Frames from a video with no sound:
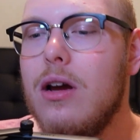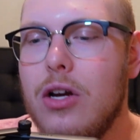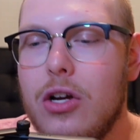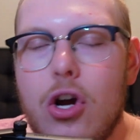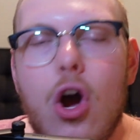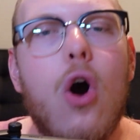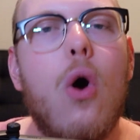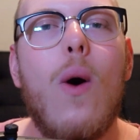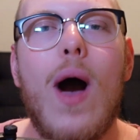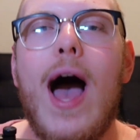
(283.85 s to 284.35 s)

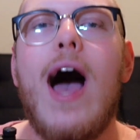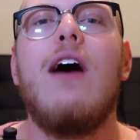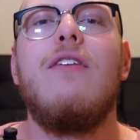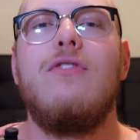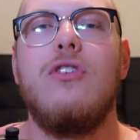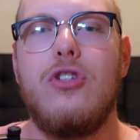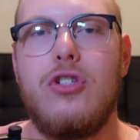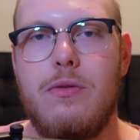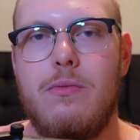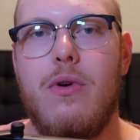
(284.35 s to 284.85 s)
Go
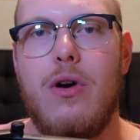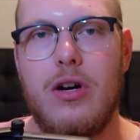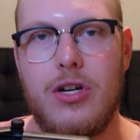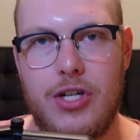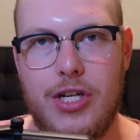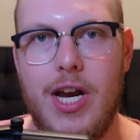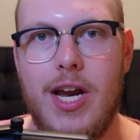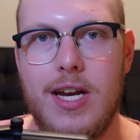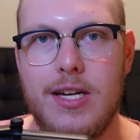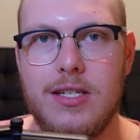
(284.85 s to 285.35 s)
after Ja'Marr
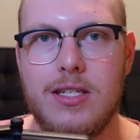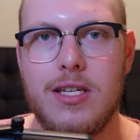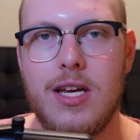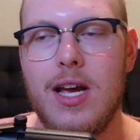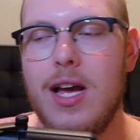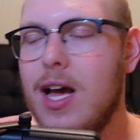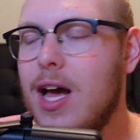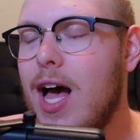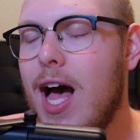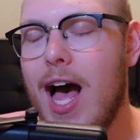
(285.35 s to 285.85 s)
Chase.
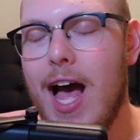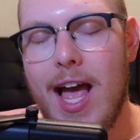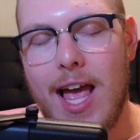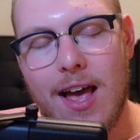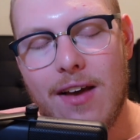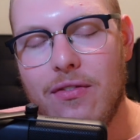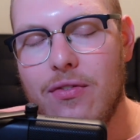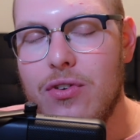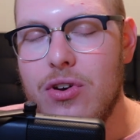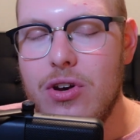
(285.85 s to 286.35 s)
I
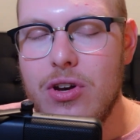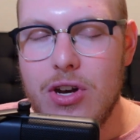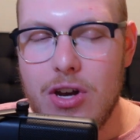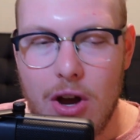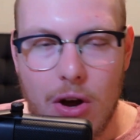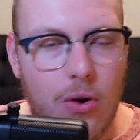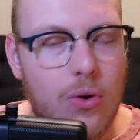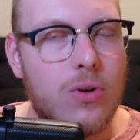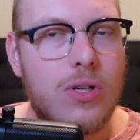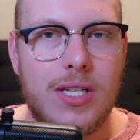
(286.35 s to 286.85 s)
have
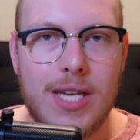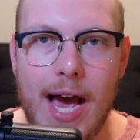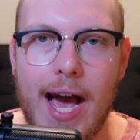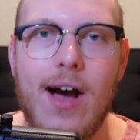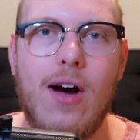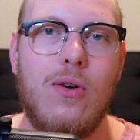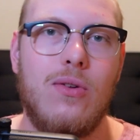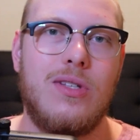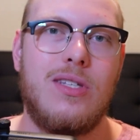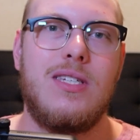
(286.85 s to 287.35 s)
no
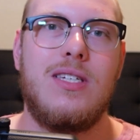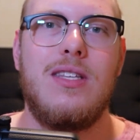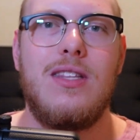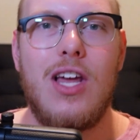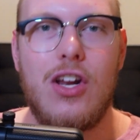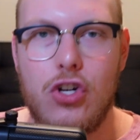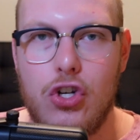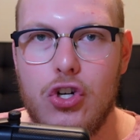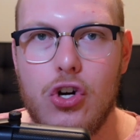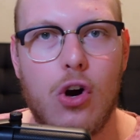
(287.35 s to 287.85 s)
doubts
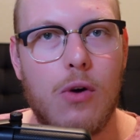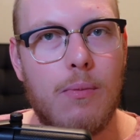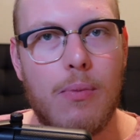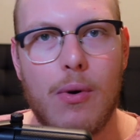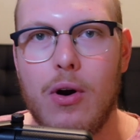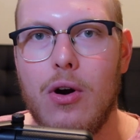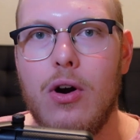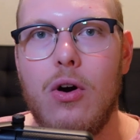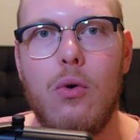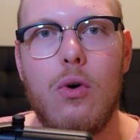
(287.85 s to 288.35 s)
that Joe
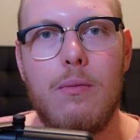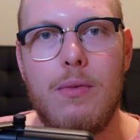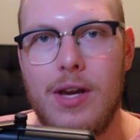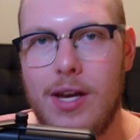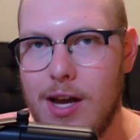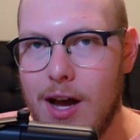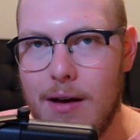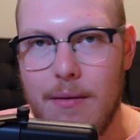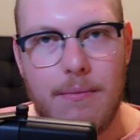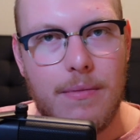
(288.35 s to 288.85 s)
Burrow will
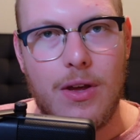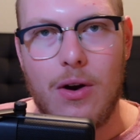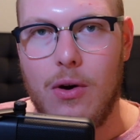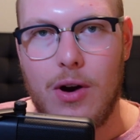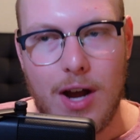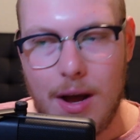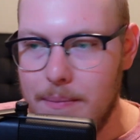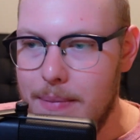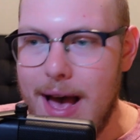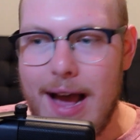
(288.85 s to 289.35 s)
become, you know,
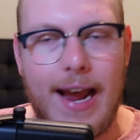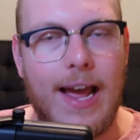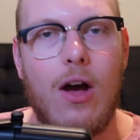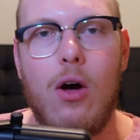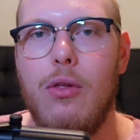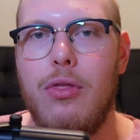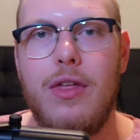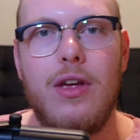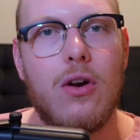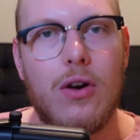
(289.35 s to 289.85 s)
come back
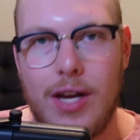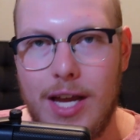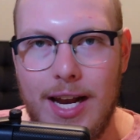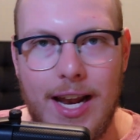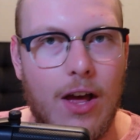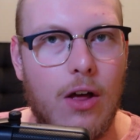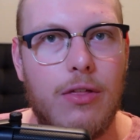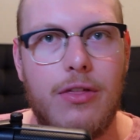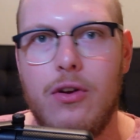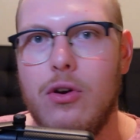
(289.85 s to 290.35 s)
healthy or get
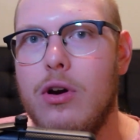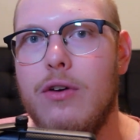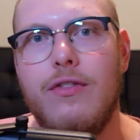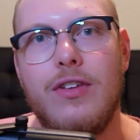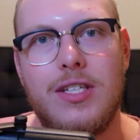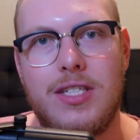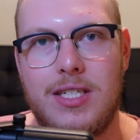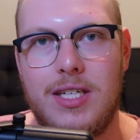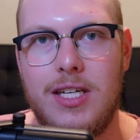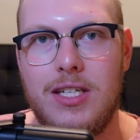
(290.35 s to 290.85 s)
healthier over
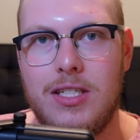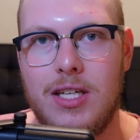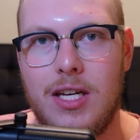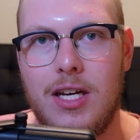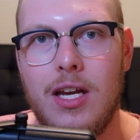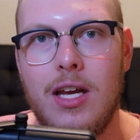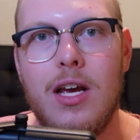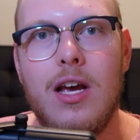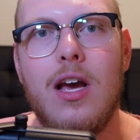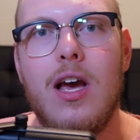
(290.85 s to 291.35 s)
the
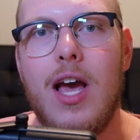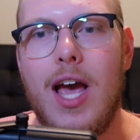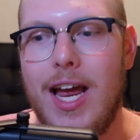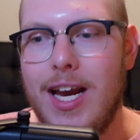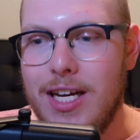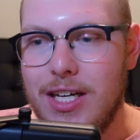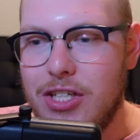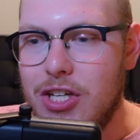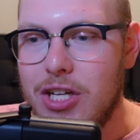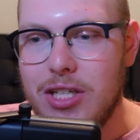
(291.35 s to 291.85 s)
season
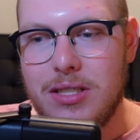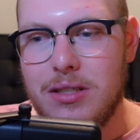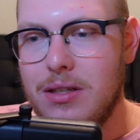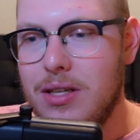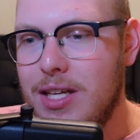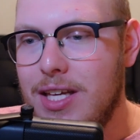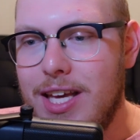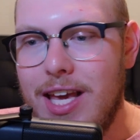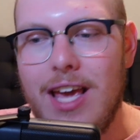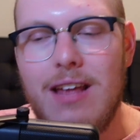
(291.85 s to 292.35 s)
and
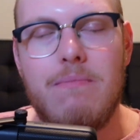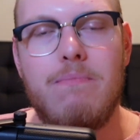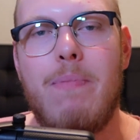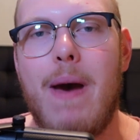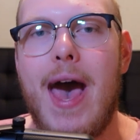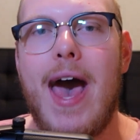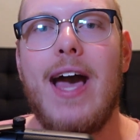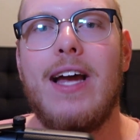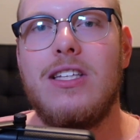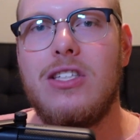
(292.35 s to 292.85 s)
just get
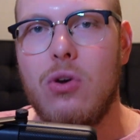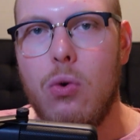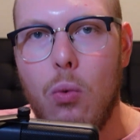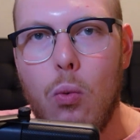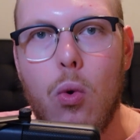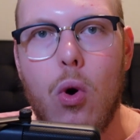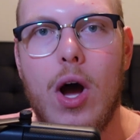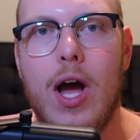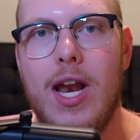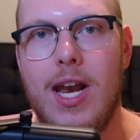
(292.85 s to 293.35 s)
back to
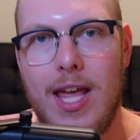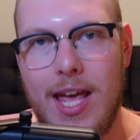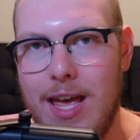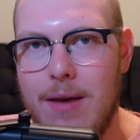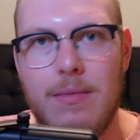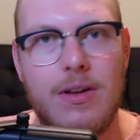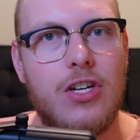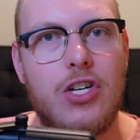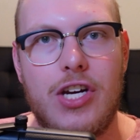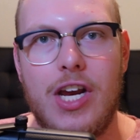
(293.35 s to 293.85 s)
what
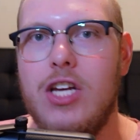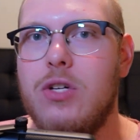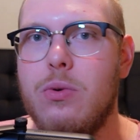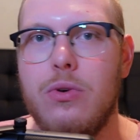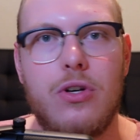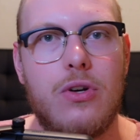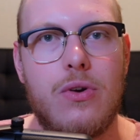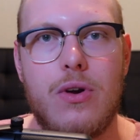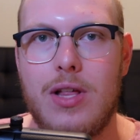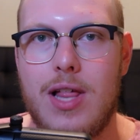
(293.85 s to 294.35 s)
him and Chase were
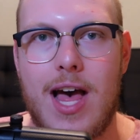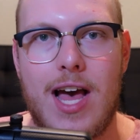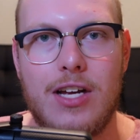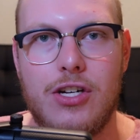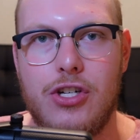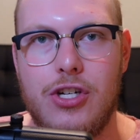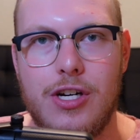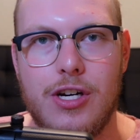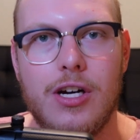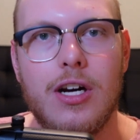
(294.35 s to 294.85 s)
doing
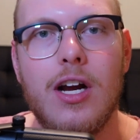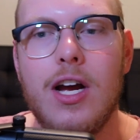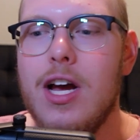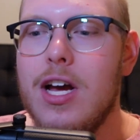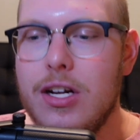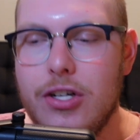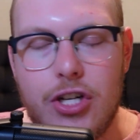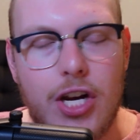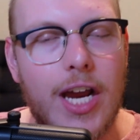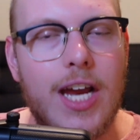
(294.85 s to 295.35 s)
last year.
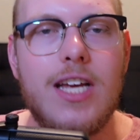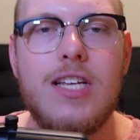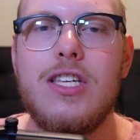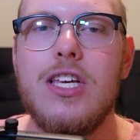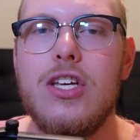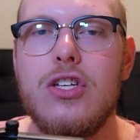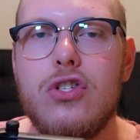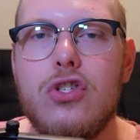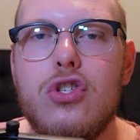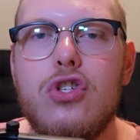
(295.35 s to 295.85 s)
Chase
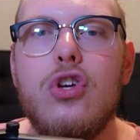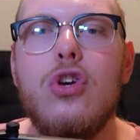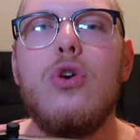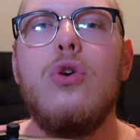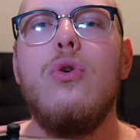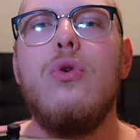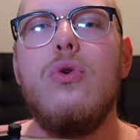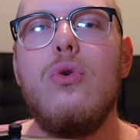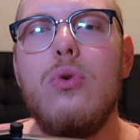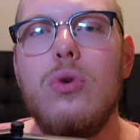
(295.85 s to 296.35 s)
is
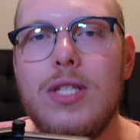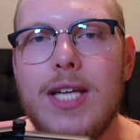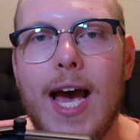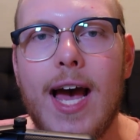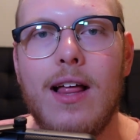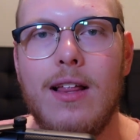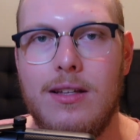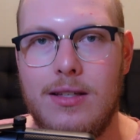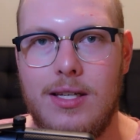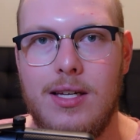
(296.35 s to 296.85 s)
too
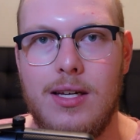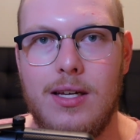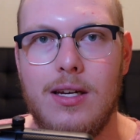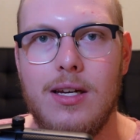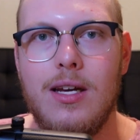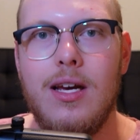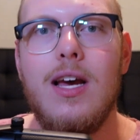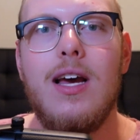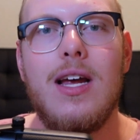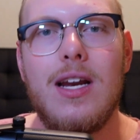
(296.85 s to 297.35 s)
talented
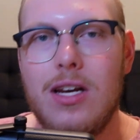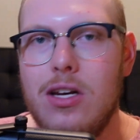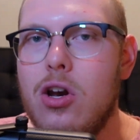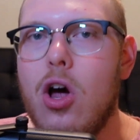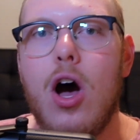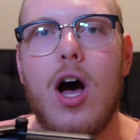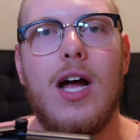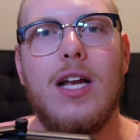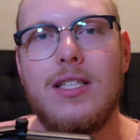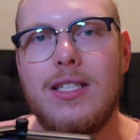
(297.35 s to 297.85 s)

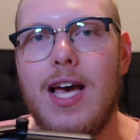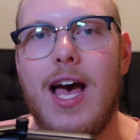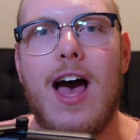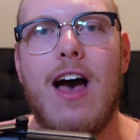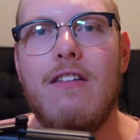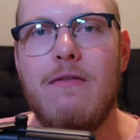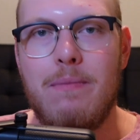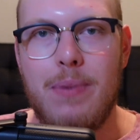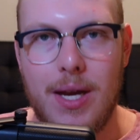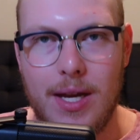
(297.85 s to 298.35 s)
not to
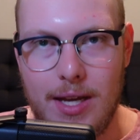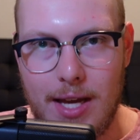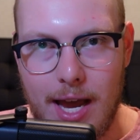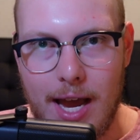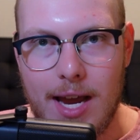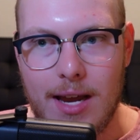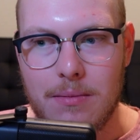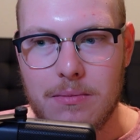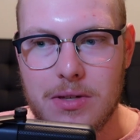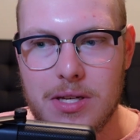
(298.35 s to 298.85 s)
have big
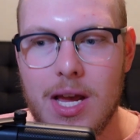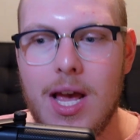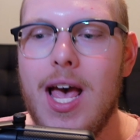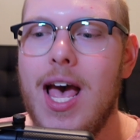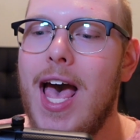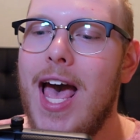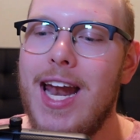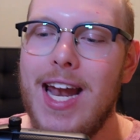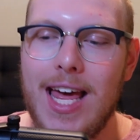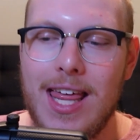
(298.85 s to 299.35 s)
games.
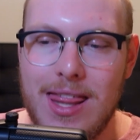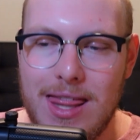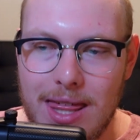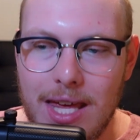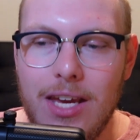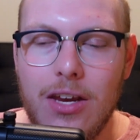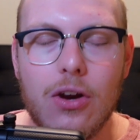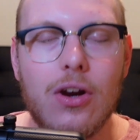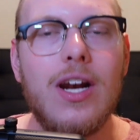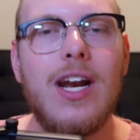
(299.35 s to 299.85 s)
And I
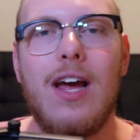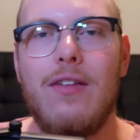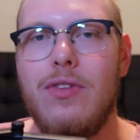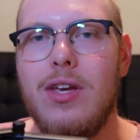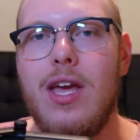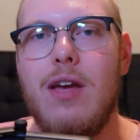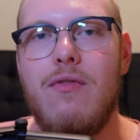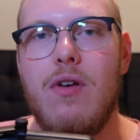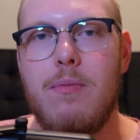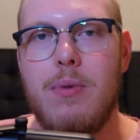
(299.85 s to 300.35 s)
think you're going to have to
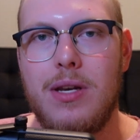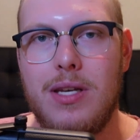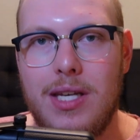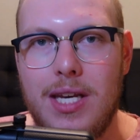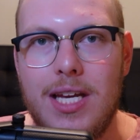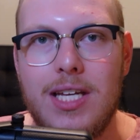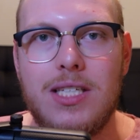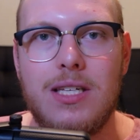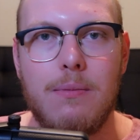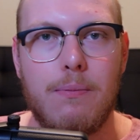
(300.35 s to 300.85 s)
give up a
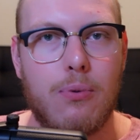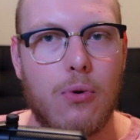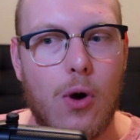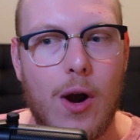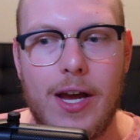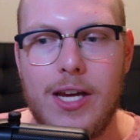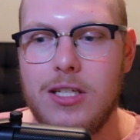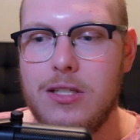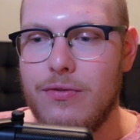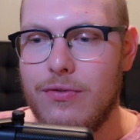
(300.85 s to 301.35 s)
decent
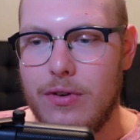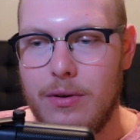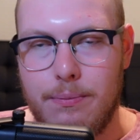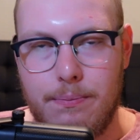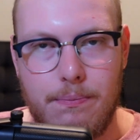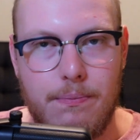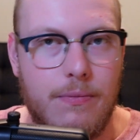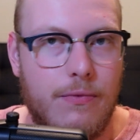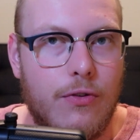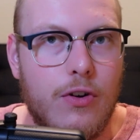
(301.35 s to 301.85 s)
price for
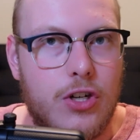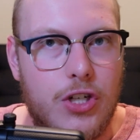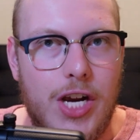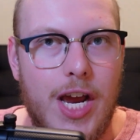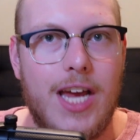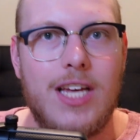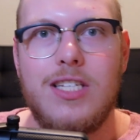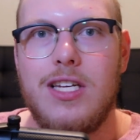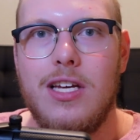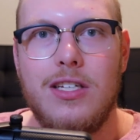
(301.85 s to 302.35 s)
for
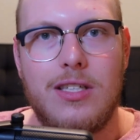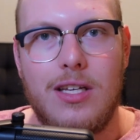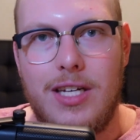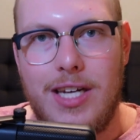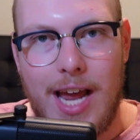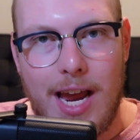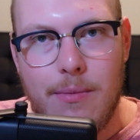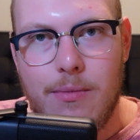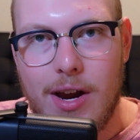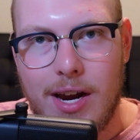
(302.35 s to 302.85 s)
Chase cuz of
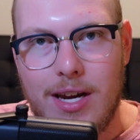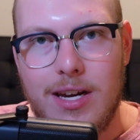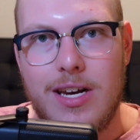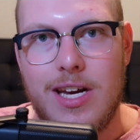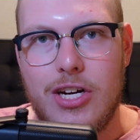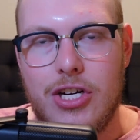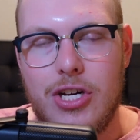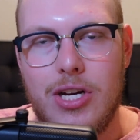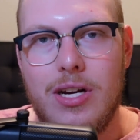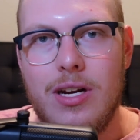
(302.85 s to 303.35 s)
name
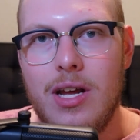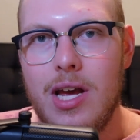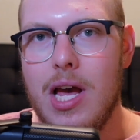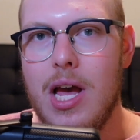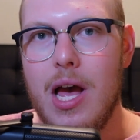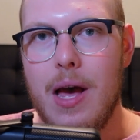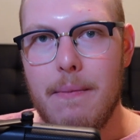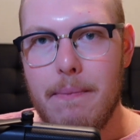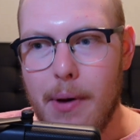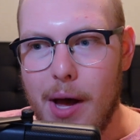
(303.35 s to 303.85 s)
recognition,
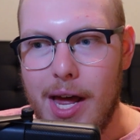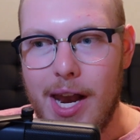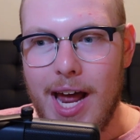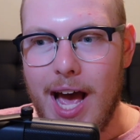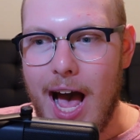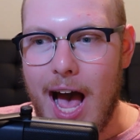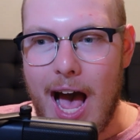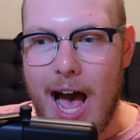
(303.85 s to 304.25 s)
but